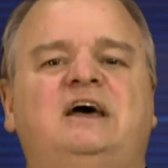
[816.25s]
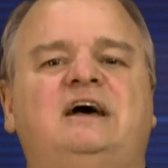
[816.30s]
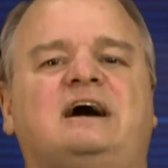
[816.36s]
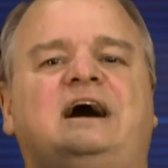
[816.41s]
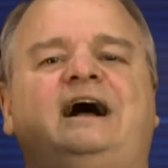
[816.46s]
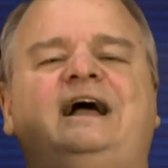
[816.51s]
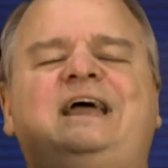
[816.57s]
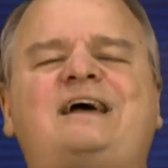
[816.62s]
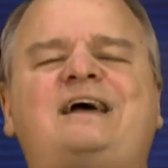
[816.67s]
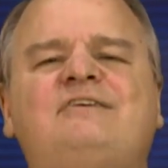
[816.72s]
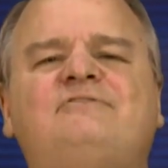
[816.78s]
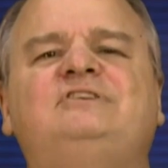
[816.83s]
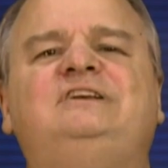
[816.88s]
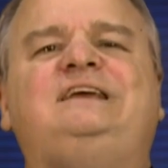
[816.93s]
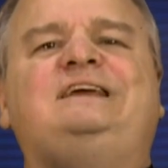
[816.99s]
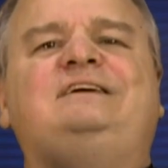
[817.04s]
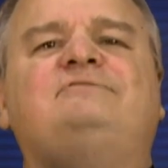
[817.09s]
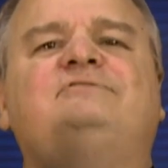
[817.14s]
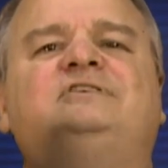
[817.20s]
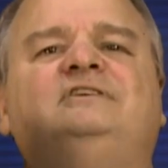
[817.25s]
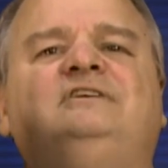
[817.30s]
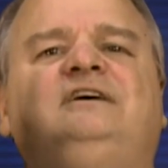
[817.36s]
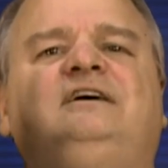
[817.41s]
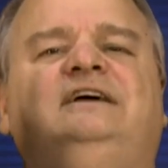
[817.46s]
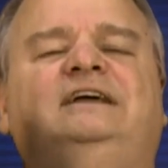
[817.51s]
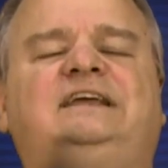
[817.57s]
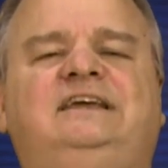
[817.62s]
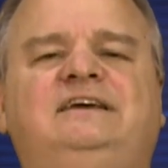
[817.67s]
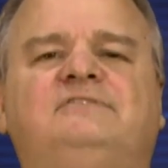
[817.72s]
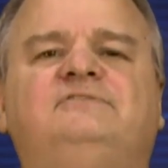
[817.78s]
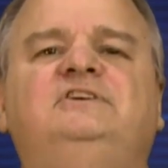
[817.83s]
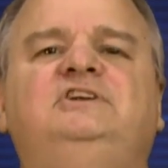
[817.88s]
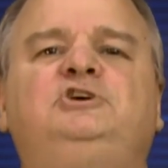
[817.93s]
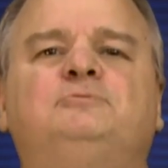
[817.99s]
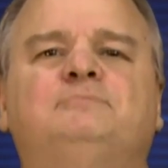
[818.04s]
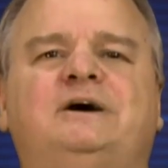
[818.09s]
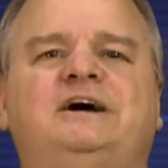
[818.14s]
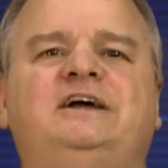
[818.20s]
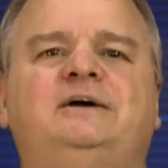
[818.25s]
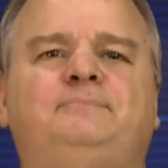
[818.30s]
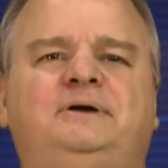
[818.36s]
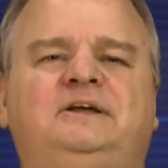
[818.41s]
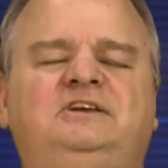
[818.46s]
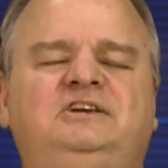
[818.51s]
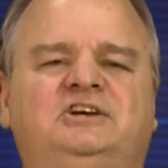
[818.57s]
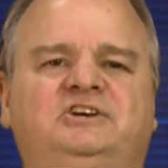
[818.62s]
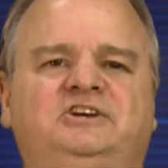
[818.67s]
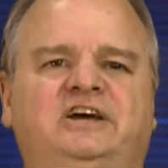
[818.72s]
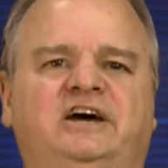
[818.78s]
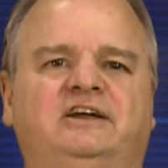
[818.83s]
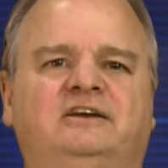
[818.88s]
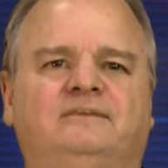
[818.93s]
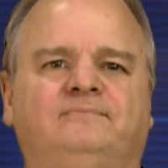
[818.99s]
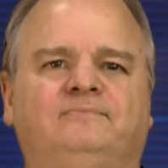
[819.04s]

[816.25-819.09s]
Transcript: I haven't even given you my opinion yet.